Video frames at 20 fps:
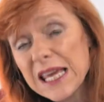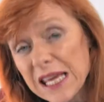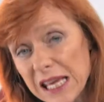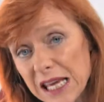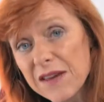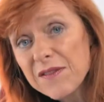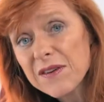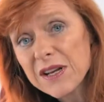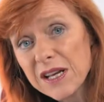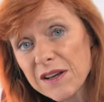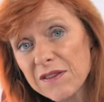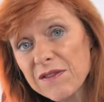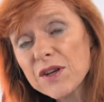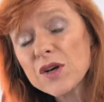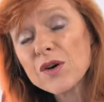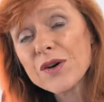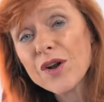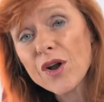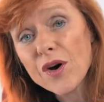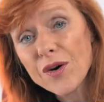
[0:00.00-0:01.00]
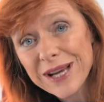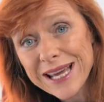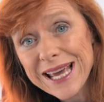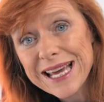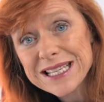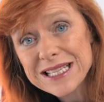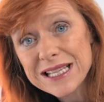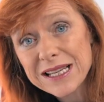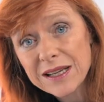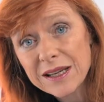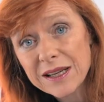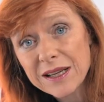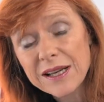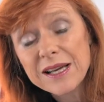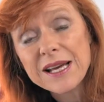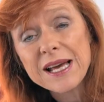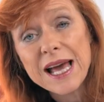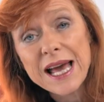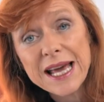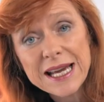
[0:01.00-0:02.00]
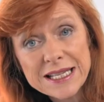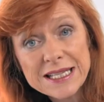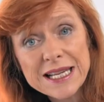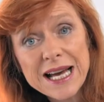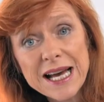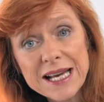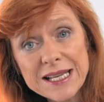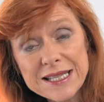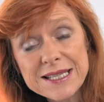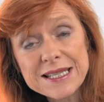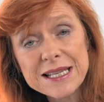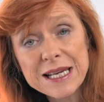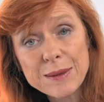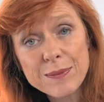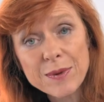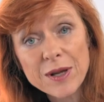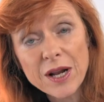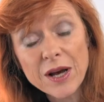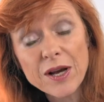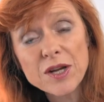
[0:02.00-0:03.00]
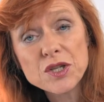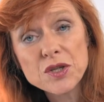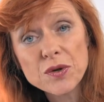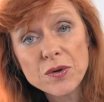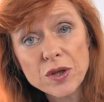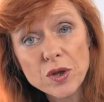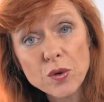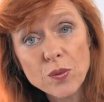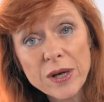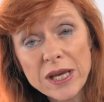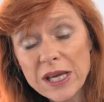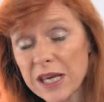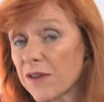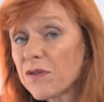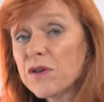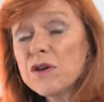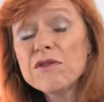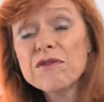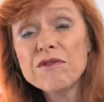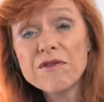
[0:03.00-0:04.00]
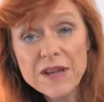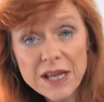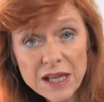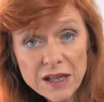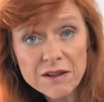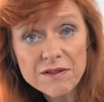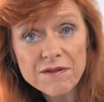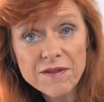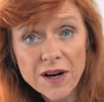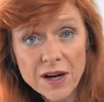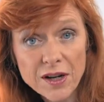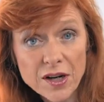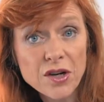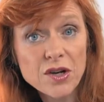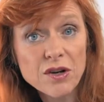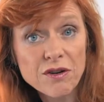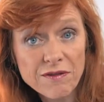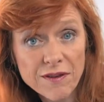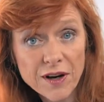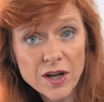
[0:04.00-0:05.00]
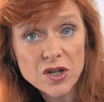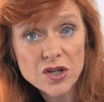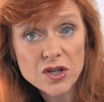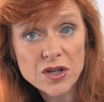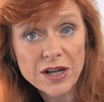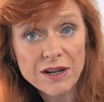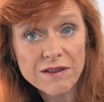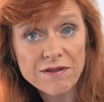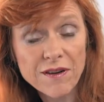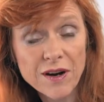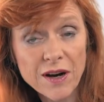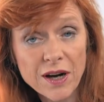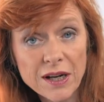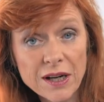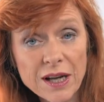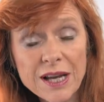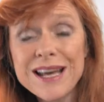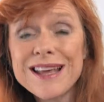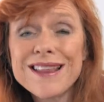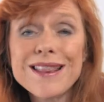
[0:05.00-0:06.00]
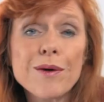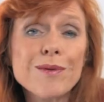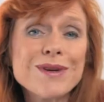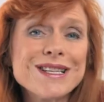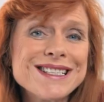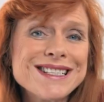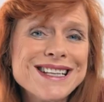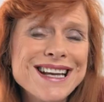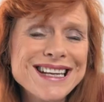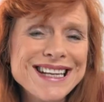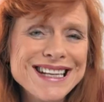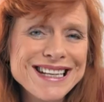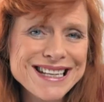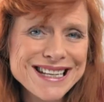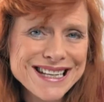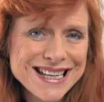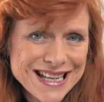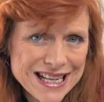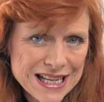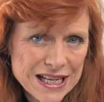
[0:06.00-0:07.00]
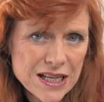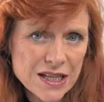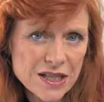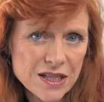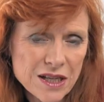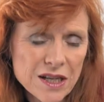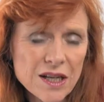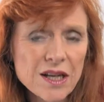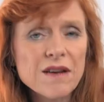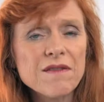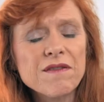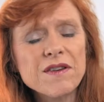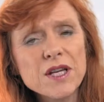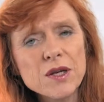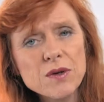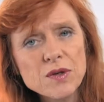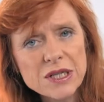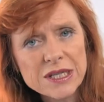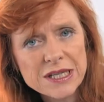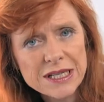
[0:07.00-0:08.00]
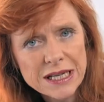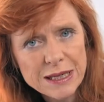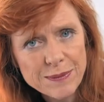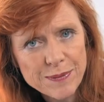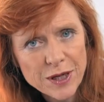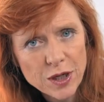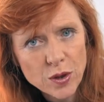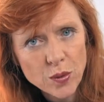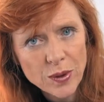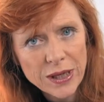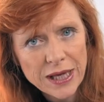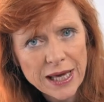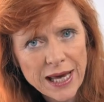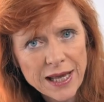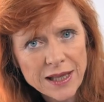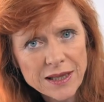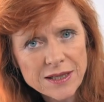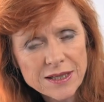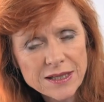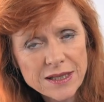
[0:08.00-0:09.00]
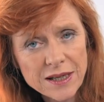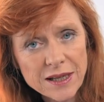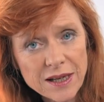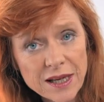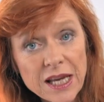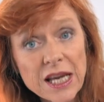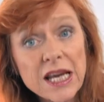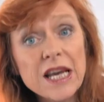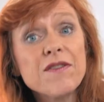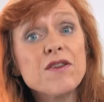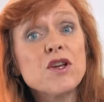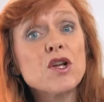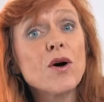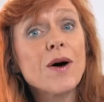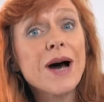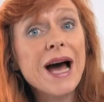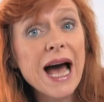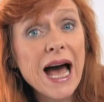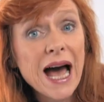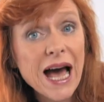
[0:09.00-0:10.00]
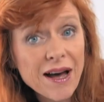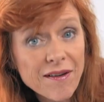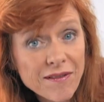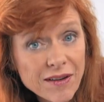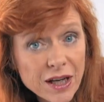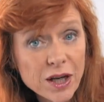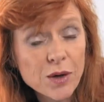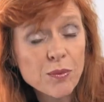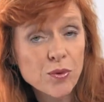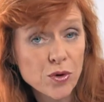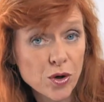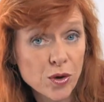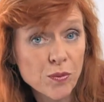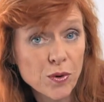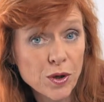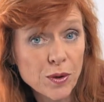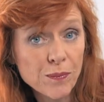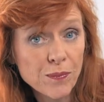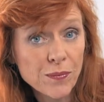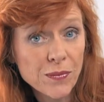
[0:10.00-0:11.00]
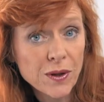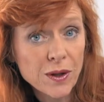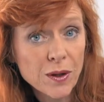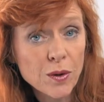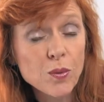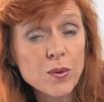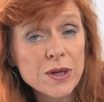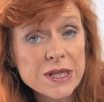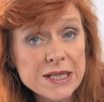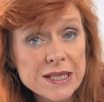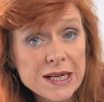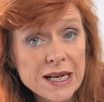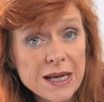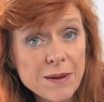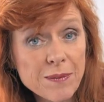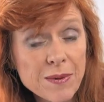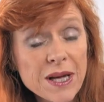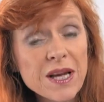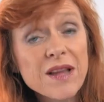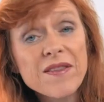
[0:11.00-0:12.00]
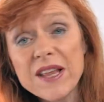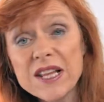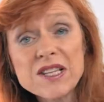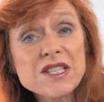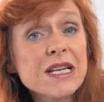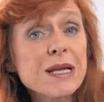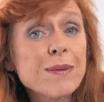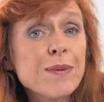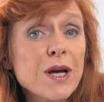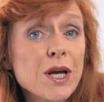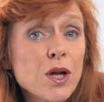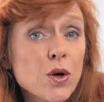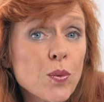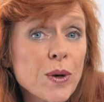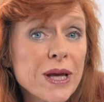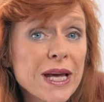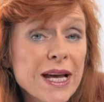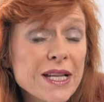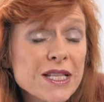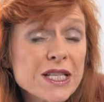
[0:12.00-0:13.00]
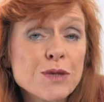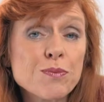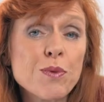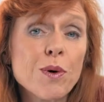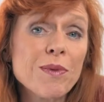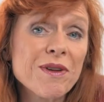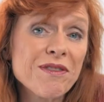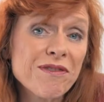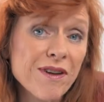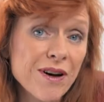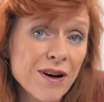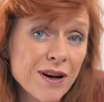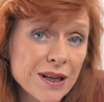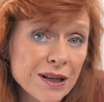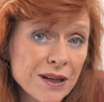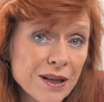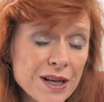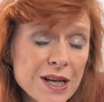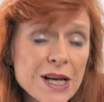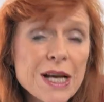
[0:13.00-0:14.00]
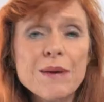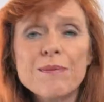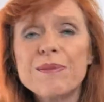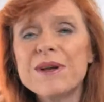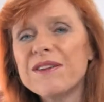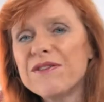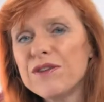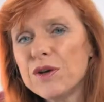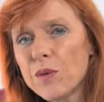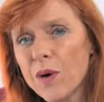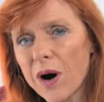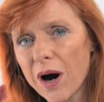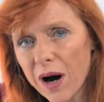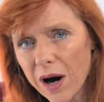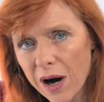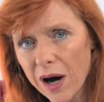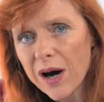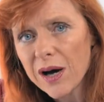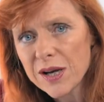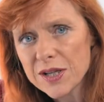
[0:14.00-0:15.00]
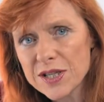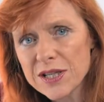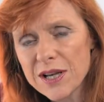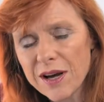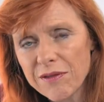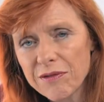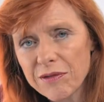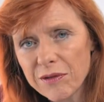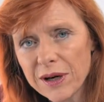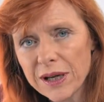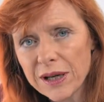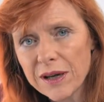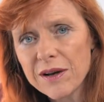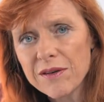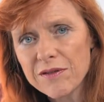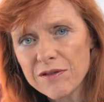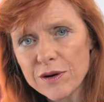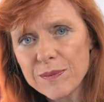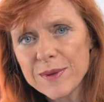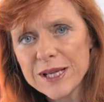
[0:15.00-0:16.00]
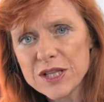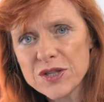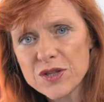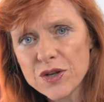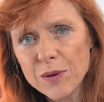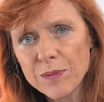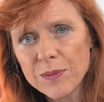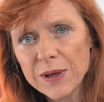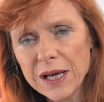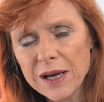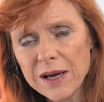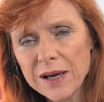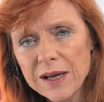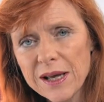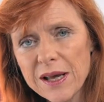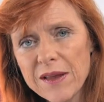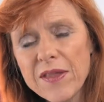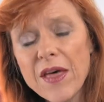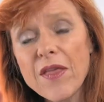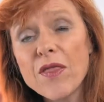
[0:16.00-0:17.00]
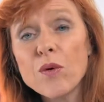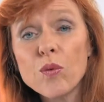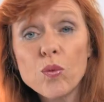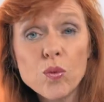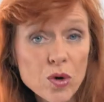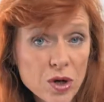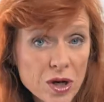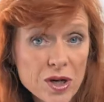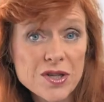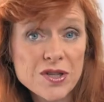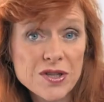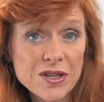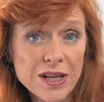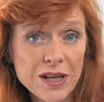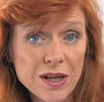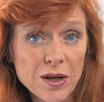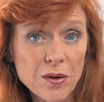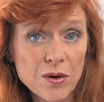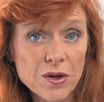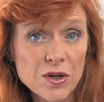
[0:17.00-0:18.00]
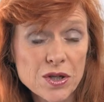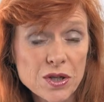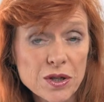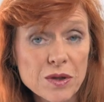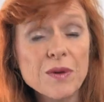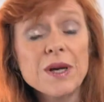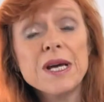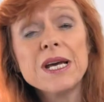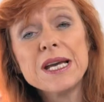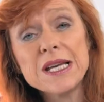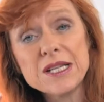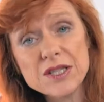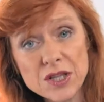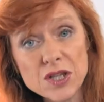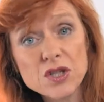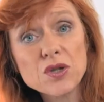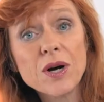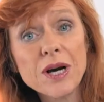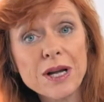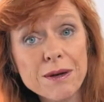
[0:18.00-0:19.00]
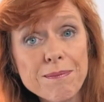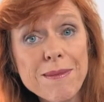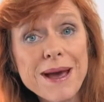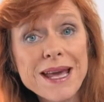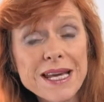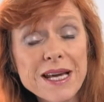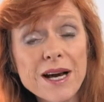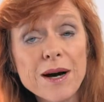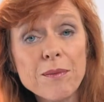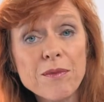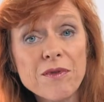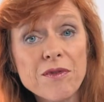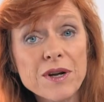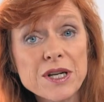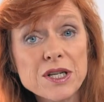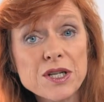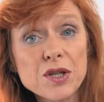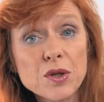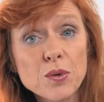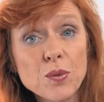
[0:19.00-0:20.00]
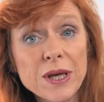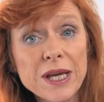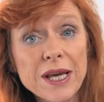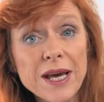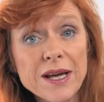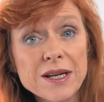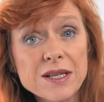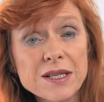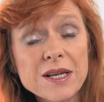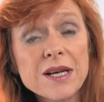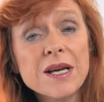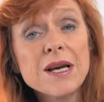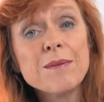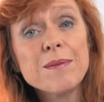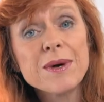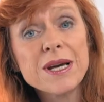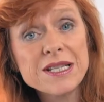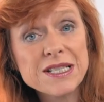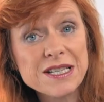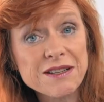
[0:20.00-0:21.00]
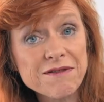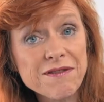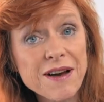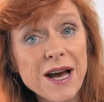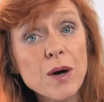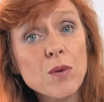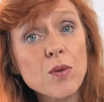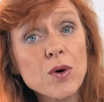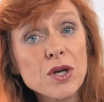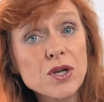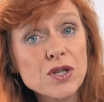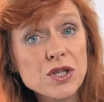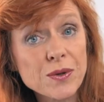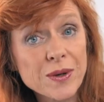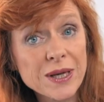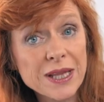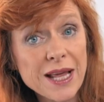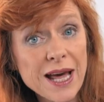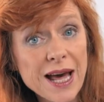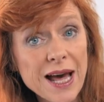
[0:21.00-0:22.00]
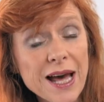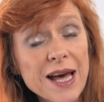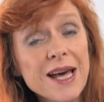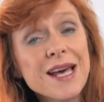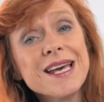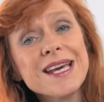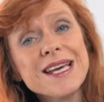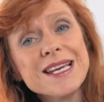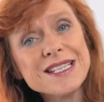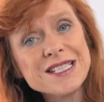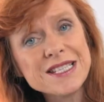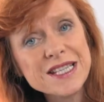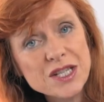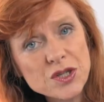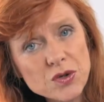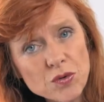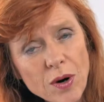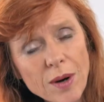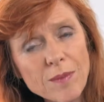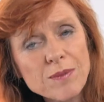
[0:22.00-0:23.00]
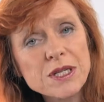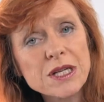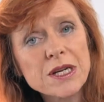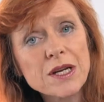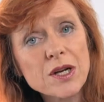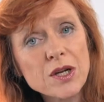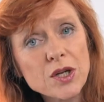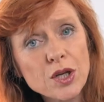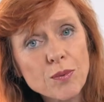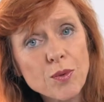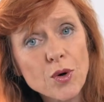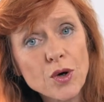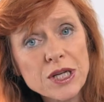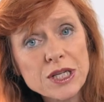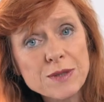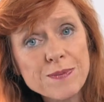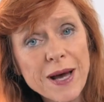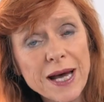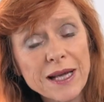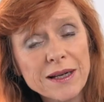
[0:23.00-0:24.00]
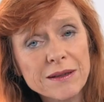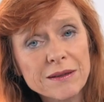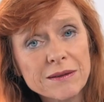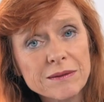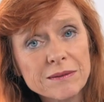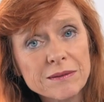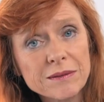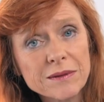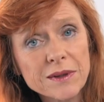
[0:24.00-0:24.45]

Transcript: Even if you're not getting 8 hours sleep a night during the week, if you feel fine and you're functioning fine, there isn't any need for you to sleep in at weekends. If you're not having a problem with sleep, then sleeping in at weekends is probably fine. But if you are suffering from insomnia, then the worst thing you can do is to try and make up for it at the weekend, because in fact what you're doing there is disrupting your body's pattern.